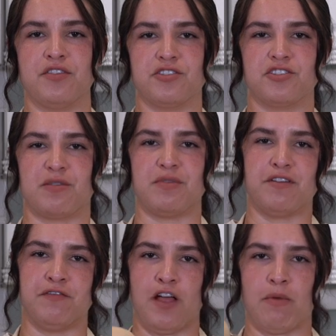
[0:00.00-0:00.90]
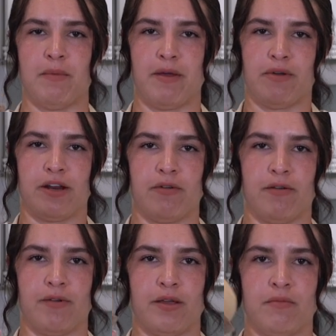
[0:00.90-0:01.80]
This is just gonna be a flop, I bet. Ready,
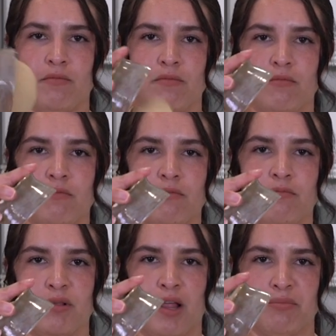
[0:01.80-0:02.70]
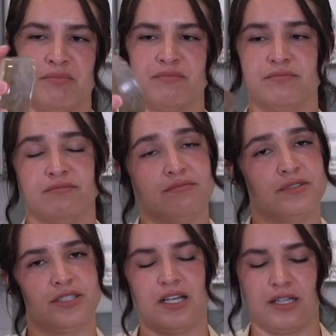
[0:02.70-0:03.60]
ready, ready. Flop.
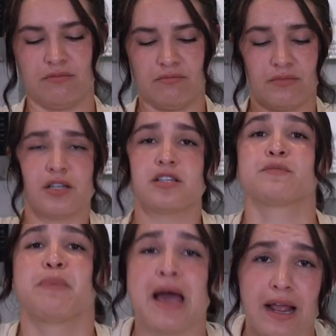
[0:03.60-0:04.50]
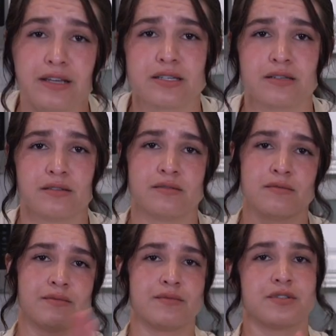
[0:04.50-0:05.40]
Exactly, because it's packed.
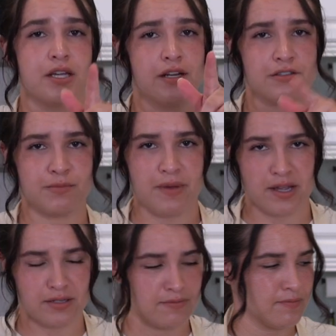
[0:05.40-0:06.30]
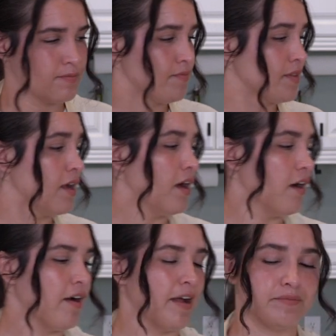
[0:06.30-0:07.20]
That's how you know it's packed.
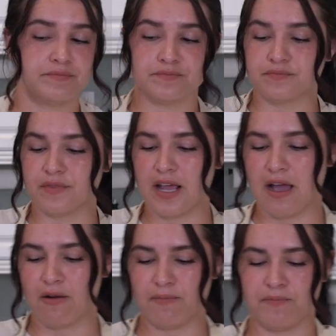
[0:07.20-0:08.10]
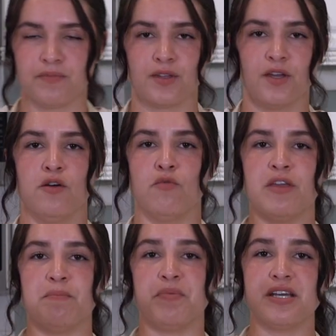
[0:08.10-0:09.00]
All right, now,
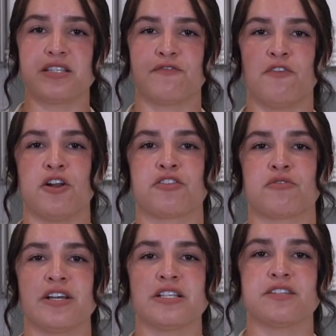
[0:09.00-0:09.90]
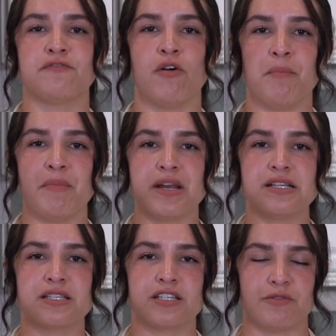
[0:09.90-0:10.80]
we beat for 3 to 4
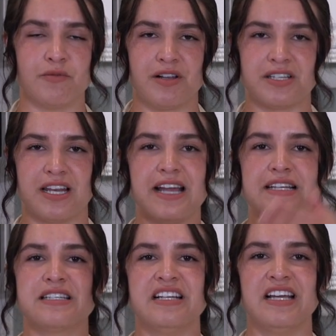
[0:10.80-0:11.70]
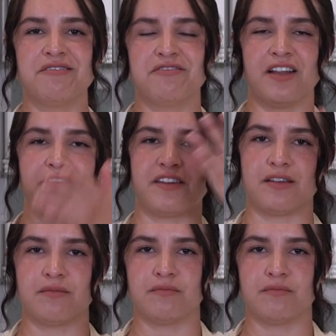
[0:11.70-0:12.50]
minutes because we want light and fluffy.